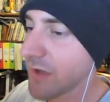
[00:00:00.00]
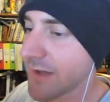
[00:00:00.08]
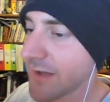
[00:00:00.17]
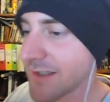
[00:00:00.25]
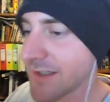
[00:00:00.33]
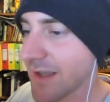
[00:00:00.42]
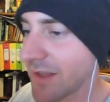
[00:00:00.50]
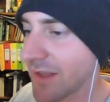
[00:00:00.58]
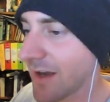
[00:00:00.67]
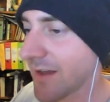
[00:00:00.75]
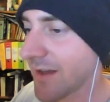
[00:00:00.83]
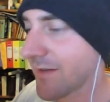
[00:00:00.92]
Death Guard that
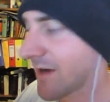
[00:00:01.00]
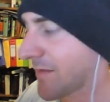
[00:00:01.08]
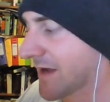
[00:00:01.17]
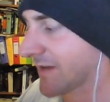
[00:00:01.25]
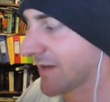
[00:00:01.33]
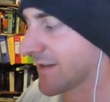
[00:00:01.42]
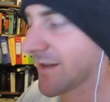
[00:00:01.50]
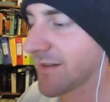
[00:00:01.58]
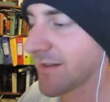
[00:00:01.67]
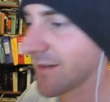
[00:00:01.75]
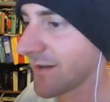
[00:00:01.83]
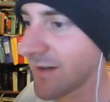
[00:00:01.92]
have come out.
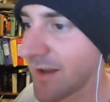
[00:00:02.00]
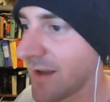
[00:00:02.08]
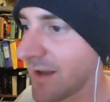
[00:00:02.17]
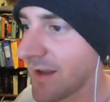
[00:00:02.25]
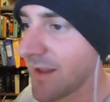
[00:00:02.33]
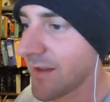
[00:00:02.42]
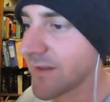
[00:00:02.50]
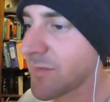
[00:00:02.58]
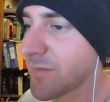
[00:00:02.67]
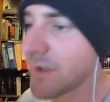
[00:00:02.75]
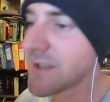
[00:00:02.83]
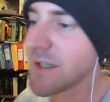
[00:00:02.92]
So that's a big
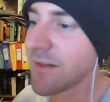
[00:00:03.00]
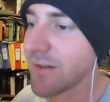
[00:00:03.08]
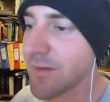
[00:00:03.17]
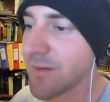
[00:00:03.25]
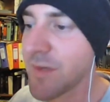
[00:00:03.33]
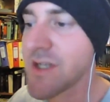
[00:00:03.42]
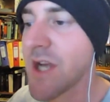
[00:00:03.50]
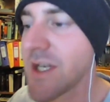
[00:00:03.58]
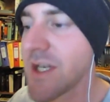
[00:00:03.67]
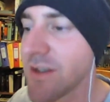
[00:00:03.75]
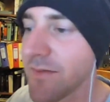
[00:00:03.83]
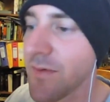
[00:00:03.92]
deal. So it's a big change up
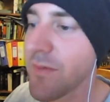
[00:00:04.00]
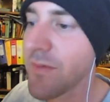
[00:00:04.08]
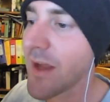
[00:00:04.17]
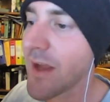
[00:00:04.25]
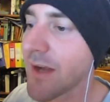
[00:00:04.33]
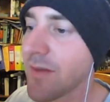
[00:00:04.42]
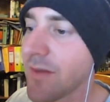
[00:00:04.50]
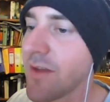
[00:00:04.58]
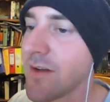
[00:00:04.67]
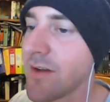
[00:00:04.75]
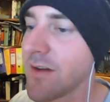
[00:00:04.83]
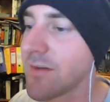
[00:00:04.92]
from like
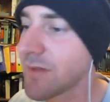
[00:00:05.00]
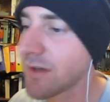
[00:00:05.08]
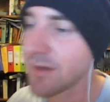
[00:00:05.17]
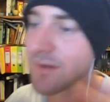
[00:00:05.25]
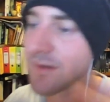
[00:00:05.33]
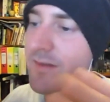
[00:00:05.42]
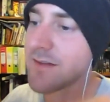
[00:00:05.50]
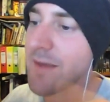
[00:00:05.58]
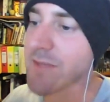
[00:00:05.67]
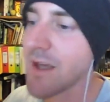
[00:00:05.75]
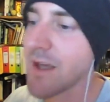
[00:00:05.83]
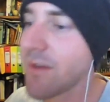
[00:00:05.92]
the snap
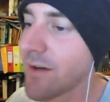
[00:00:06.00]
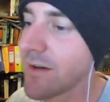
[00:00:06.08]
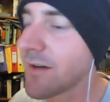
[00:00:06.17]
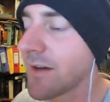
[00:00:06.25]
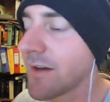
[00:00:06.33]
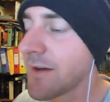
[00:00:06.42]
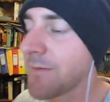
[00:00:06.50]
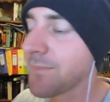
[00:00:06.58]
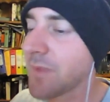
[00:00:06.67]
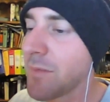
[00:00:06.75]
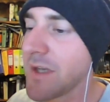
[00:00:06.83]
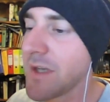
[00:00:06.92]
together
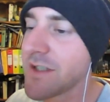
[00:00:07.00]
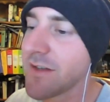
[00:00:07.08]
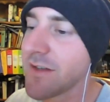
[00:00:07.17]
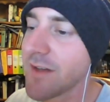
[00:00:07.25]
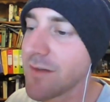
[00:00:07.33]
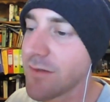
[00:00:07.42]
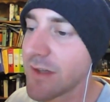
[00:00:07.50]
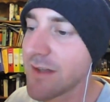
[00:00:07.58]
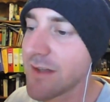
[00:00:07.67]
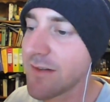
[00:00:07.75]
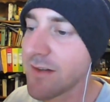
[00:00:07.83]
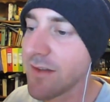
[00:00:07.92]
miniatures they released
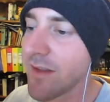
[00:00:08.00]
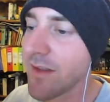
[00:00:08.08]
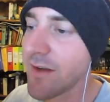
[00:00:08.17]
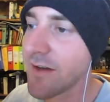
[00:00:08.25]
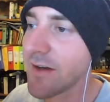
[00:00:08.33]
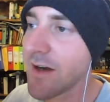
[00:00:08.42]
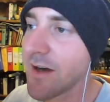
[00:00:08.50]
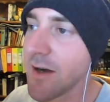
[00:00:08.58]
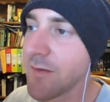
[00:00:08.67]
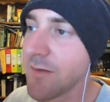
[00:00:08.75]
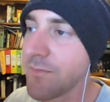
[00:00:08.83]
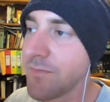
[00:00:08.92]
in
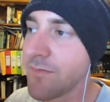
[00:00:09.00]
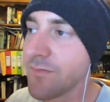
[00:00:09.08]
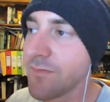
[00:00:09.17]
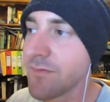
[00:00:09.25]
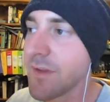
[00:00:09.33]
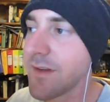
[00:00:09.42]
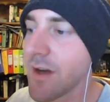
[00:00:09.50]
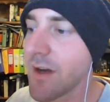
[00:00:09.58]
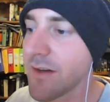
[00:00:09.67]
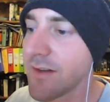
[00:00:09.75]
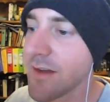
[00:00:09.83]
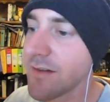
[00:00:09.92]
the starter
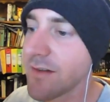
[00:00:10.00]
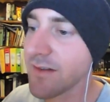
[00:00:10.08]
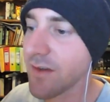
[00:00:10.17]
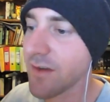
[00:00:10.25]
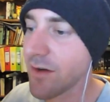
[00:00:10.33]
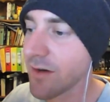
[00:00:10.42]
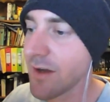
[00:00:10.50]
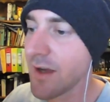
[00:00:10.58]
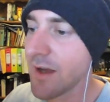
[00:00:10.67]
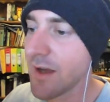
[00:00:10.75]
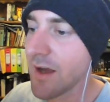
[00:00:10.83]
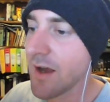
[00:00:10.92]
sets. So
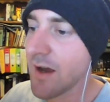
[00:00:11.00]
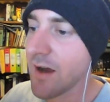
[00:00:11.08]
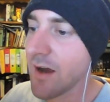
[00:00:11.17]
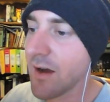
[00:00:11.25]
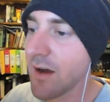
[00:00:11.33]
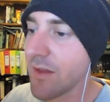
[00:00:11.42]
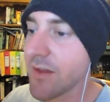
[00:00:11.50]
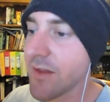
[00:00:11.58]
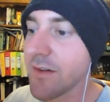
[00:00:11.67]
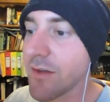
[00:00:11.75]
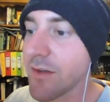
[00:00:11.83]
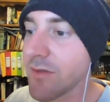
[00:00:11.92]
these are looking
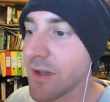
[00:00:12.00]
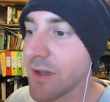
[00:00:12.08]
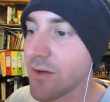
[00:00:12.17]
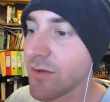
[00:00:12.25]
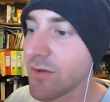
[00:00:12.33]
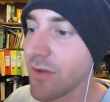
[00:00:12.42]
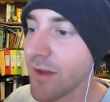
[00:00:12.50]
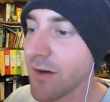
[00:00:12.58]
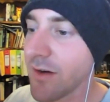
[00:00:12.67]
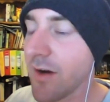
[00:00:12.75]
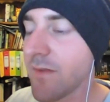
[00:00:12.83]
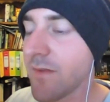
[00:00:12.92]
really cool. They're great
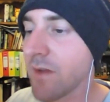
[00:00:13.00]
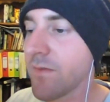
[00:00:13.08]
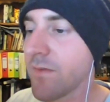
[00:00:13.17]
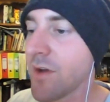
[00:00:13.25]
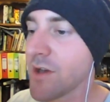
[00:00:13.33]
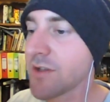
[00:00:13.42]
for conversions.